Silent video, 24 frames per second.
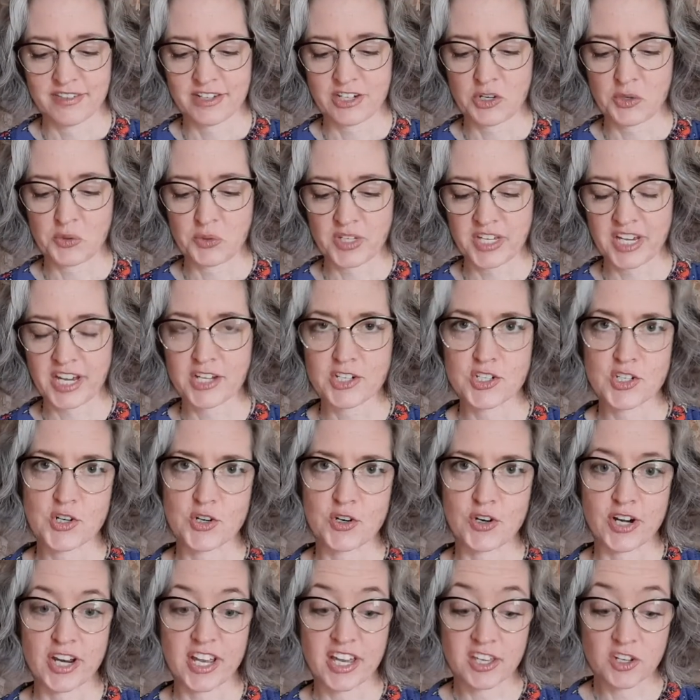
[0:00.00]
Don't catch
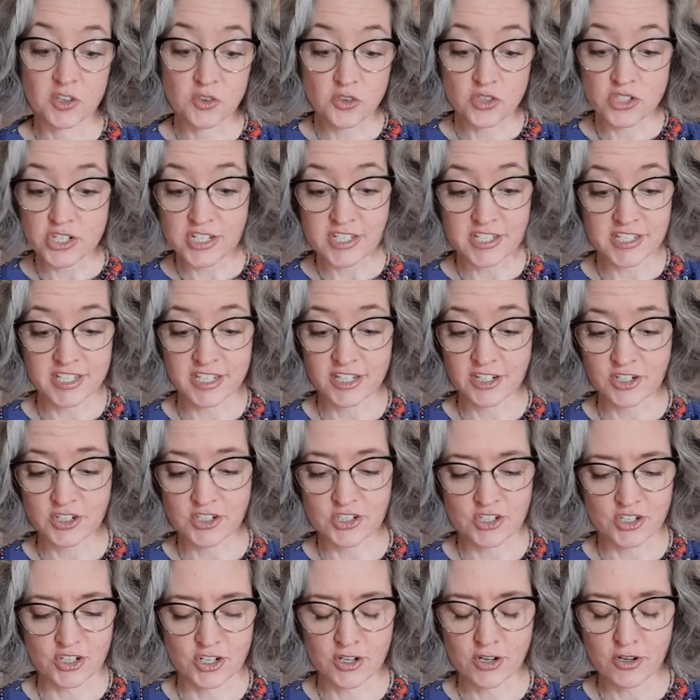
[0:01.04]
your energy
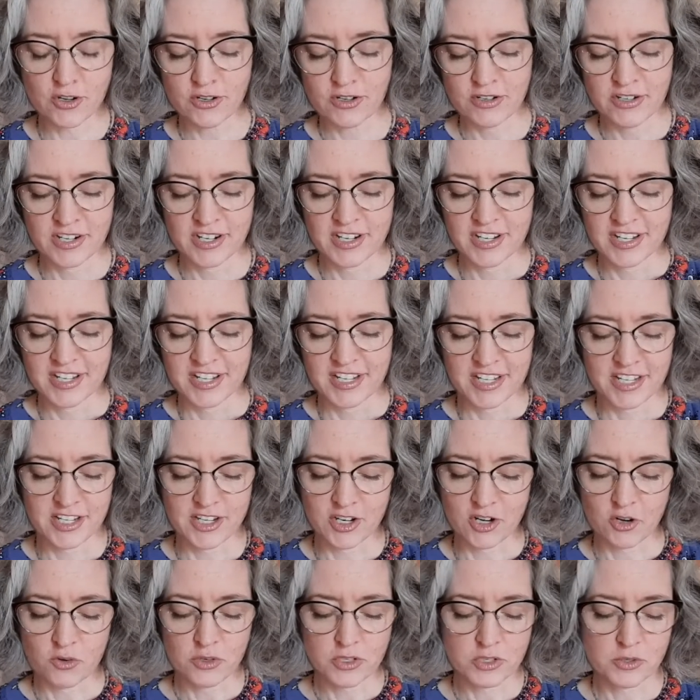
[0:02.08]
signature
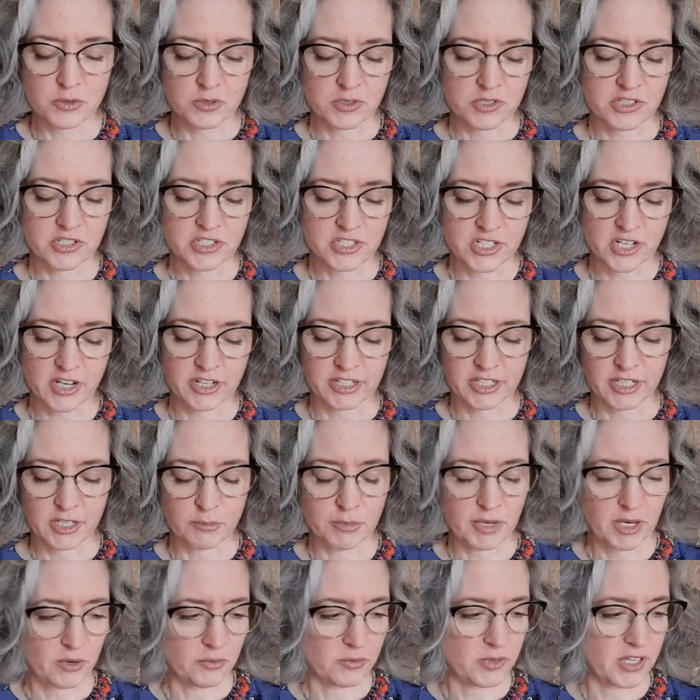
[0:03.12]
here, which we were just talking
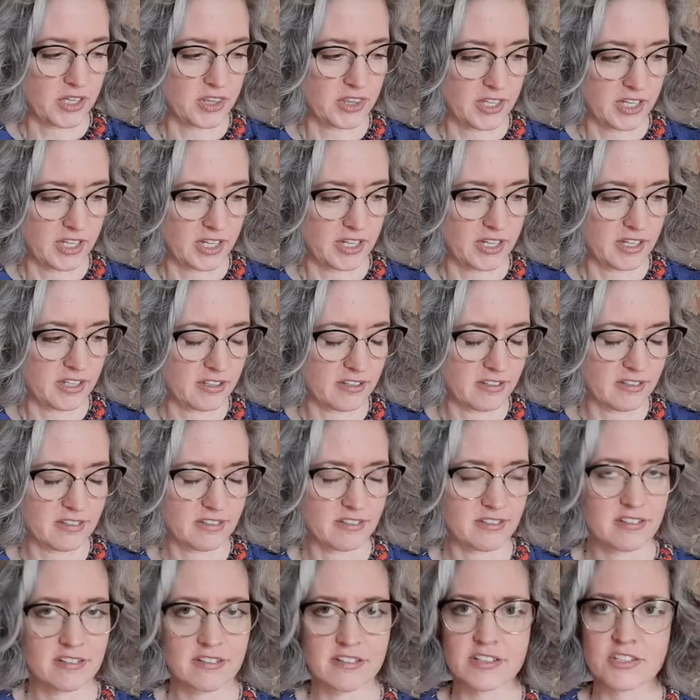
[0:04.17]
about with uh,
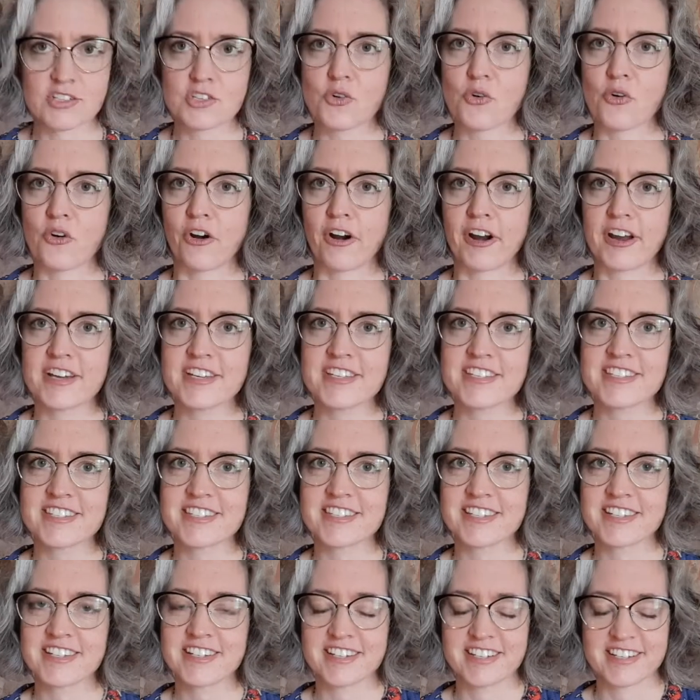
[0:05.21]
Taurus.
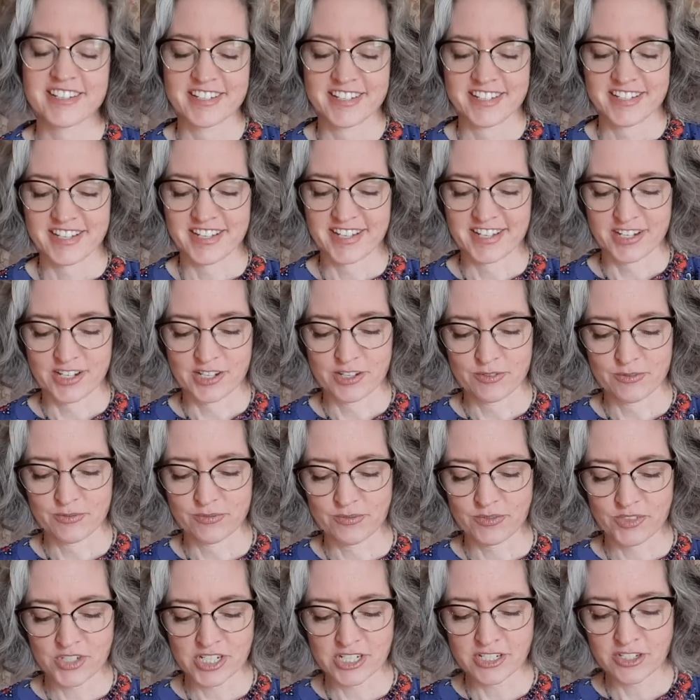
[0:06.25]

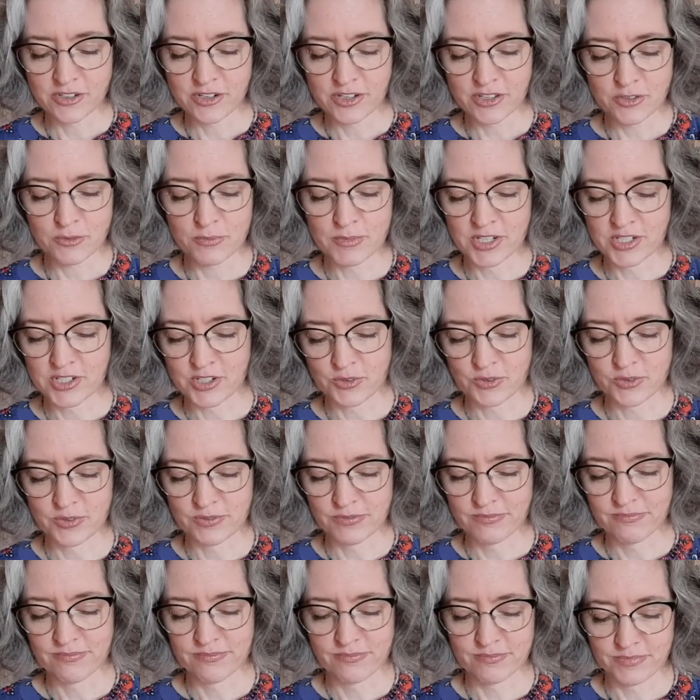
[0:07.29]
Um, check your other major
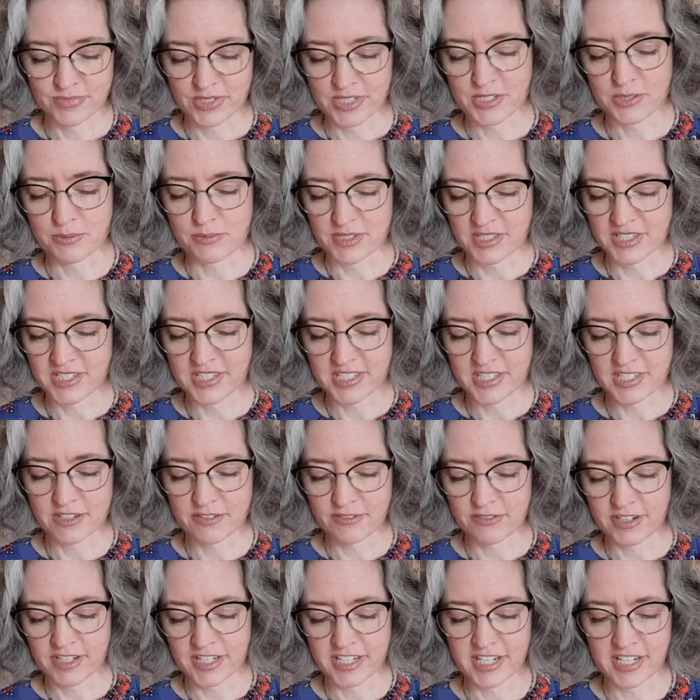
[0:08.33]
placements, see
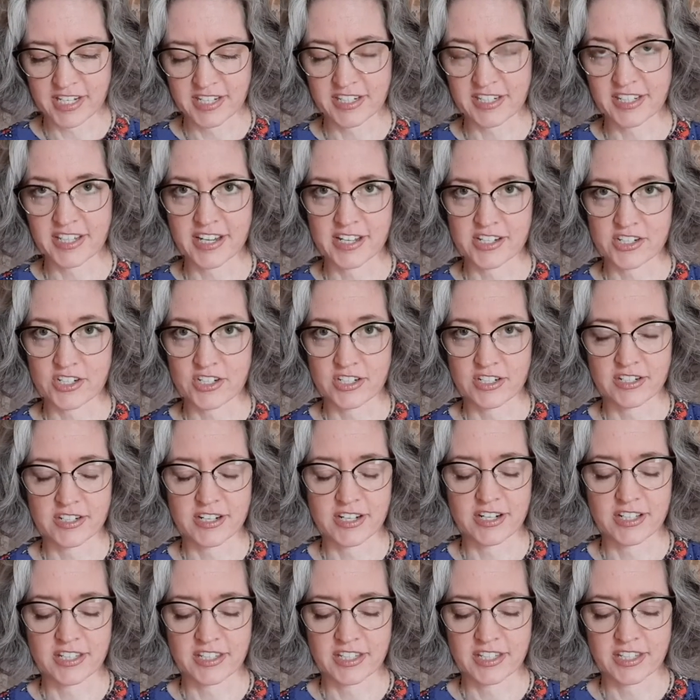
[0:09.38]
if I can't catch a, uh,
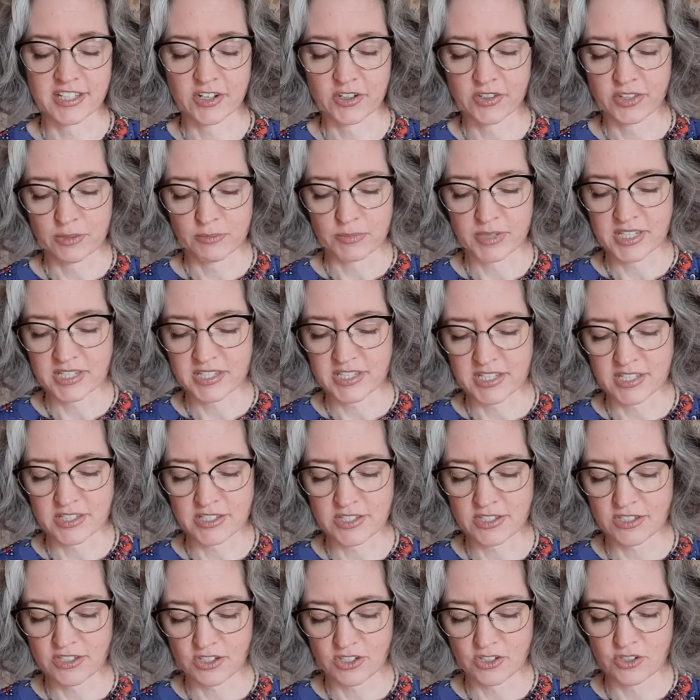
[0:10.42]
anything there that makes
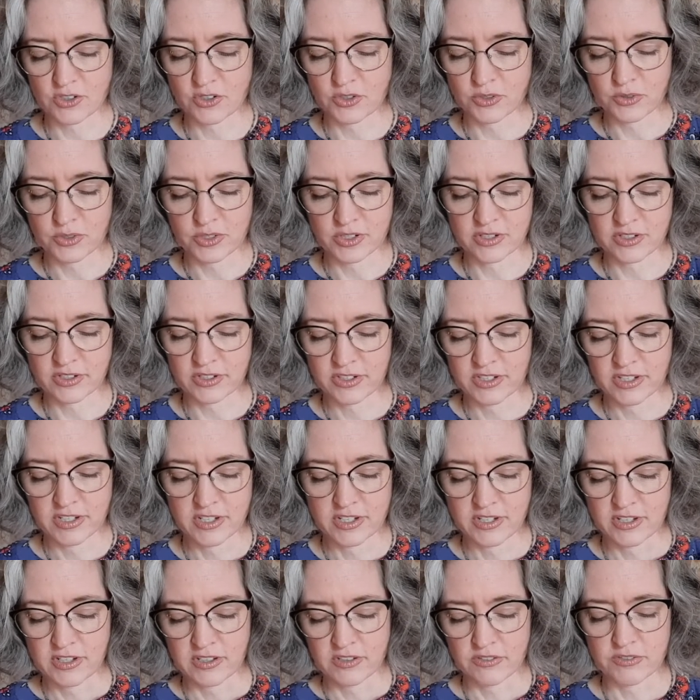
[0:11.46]
sense to you or
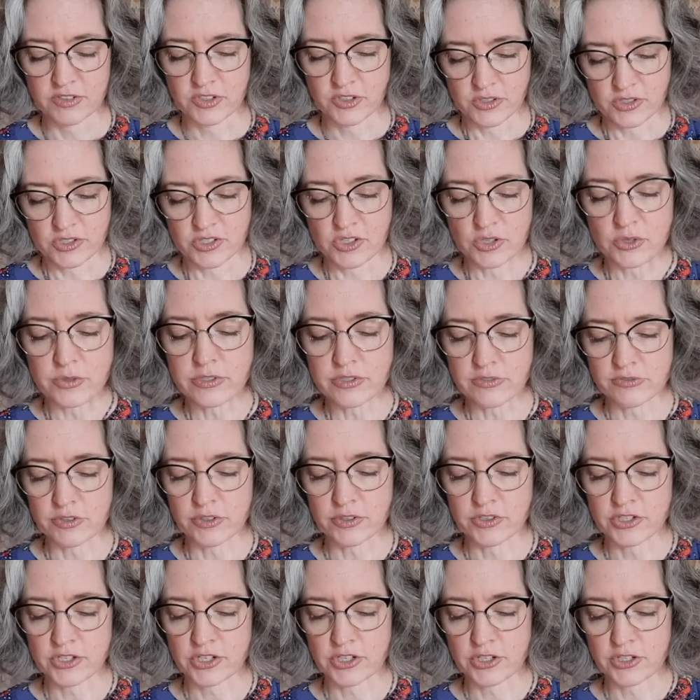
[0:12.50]
feels useful
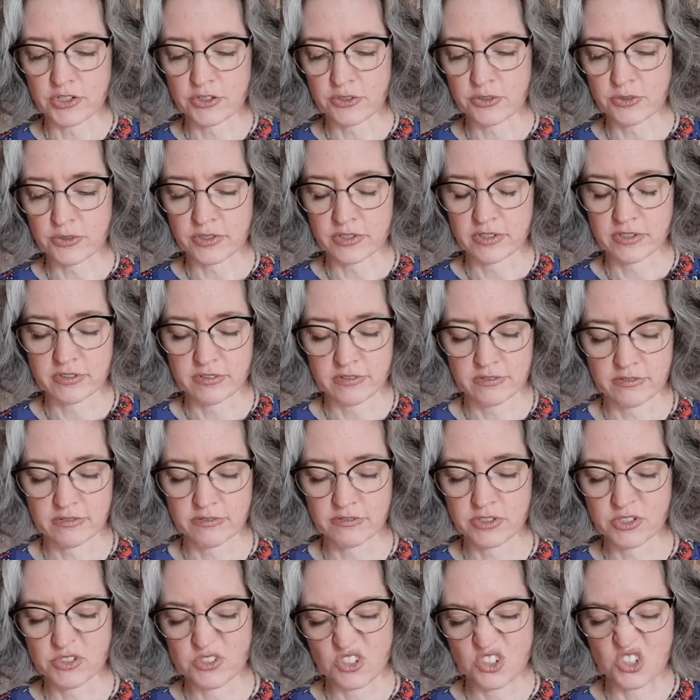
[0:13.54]
to you or
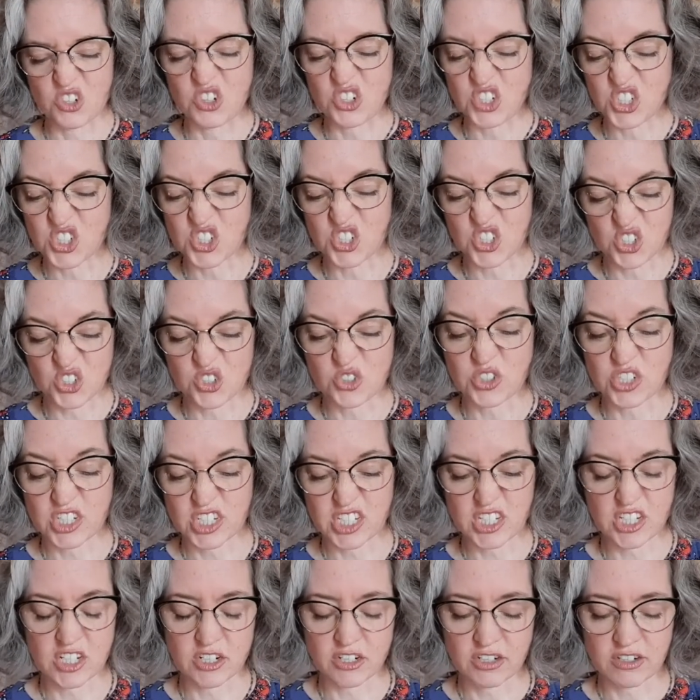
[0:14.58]
feels good to you to
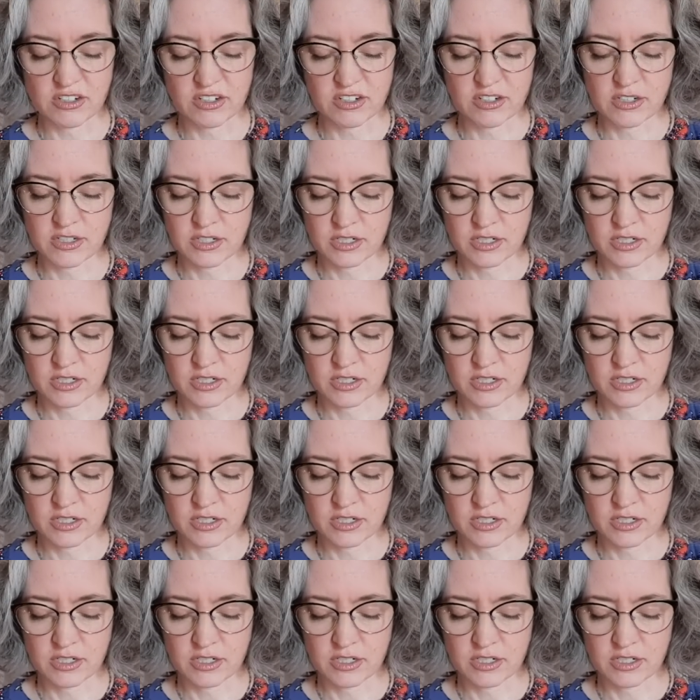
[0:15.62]
hear.